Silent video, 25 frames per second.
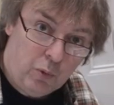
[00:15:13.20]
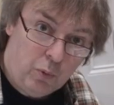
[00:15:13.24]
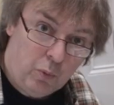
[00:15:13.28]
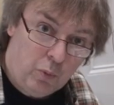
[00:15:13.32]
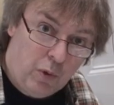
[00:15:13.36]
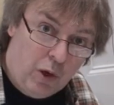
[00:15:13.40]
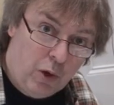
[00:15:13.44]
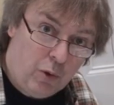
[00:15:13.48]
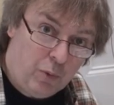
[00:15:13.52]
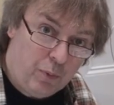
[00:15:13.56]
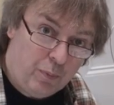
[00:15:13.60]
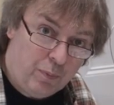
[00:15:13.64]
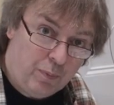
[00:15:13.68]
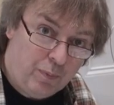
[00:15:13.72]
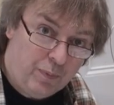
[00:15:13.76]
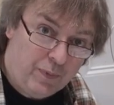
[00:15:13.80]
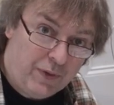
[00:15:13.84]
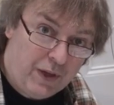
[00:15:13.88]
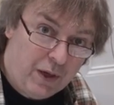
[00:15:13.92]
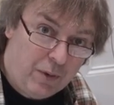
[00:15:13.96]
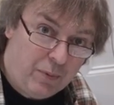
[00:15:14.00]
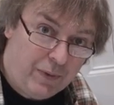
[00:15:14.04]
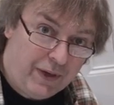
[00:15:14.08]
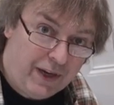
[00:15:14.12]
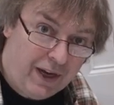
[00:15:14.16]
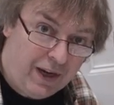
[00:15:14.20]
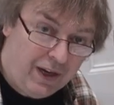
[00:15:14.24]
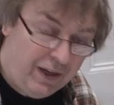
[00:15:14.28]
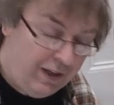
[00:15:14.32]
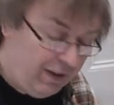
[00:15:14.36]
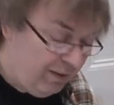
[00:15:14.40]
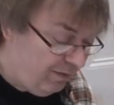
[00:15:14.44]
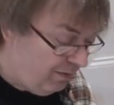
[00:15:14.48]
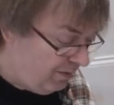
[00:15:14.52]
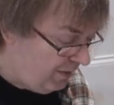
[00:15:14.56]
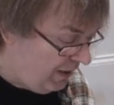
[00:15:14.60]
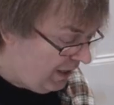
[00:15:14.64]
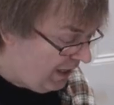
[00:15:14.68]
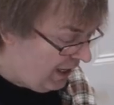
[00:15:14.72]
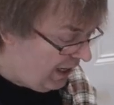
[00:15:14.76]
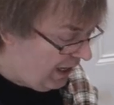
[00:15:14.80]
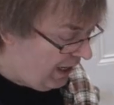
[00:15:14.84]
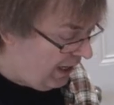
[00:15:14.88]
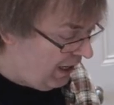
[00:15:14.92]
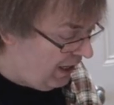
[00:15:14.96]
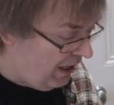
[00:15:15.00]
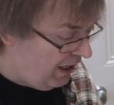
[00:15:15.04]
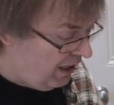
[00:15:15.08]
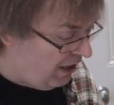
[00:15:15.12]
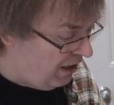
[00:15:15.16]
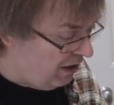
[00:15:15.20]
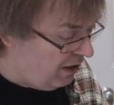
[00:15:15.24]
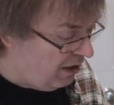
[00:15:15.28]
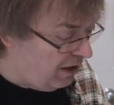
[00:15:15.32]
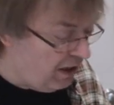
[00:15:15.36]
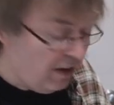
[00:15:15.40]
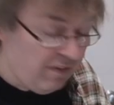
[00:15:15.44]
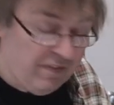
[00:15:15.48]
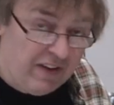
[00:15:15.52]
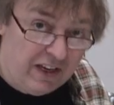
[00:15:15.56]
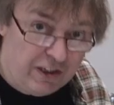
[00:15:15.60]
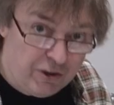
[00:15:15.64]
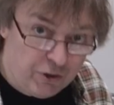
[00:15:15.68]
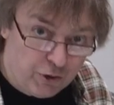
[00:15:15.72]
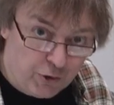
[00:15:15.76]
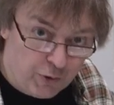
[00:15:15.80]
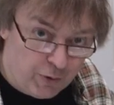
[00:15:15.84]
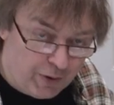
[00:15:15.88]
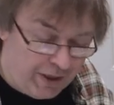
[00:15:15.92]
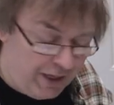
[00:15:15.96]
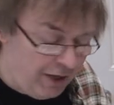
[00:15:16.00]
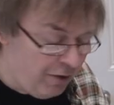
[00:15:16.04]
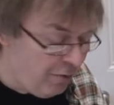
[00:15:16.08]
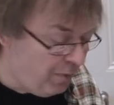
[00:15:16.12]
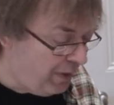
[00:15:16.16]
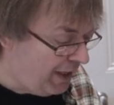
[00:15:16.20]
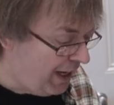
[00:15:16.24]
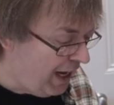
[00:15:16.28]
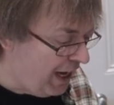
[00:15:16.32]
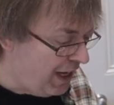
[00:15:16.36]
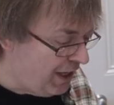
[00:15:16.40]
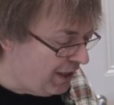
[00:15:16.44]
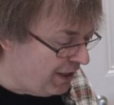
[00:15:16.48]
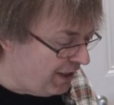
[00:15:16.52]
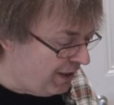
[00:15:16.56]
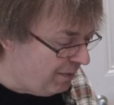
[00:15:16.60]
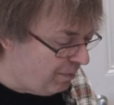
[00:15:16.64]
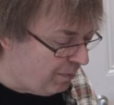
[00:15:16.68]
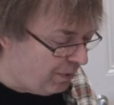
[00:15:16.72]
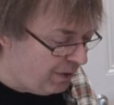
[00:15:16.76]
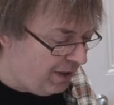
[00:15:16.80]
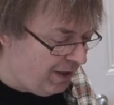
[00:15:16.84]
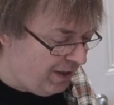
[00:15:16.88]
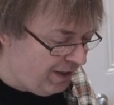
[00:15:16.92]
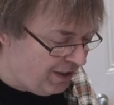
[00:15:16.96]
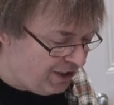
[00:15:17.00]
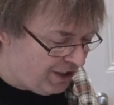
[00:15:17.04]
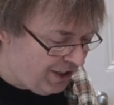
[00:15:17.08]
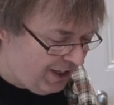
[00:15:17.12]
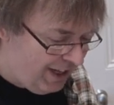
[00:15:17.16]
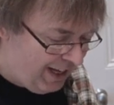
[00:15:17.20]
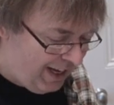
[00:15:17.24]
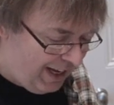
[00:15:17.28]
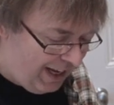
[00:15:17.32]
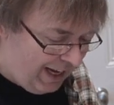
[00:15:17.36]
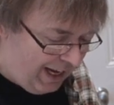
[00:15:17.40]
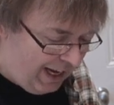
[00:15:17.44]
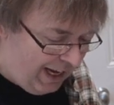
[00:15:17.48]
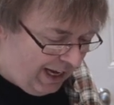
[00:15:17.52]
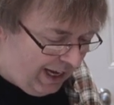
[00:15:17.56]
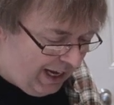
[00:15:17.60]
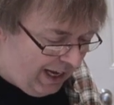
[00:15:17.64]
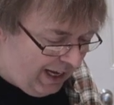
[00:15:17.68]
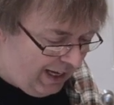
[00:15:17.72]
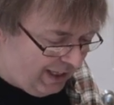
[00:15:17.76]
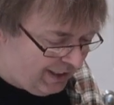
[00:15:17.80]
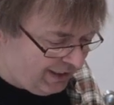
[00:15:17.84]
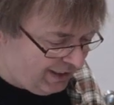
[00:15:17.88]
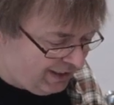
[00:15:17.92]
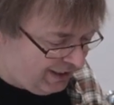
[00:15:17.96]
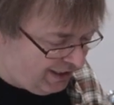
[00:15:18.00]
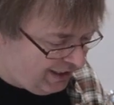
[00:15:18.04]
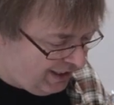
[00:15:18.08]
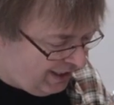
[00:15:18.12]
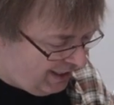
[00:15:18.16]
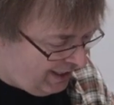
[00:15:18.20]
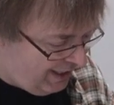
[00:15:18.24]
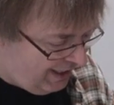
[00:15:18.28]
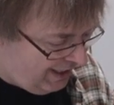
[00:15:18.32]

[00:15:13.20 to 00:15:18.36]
Well, there we are. Eventually, we get the print and